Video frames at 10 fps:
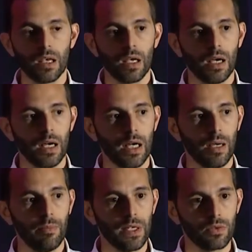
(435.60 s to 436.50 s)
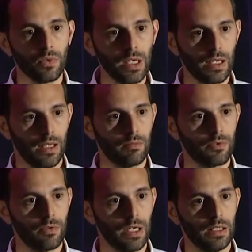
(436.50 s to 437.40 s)
uh, but we can
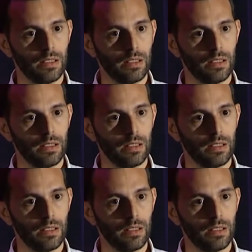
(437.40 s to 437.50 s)
provide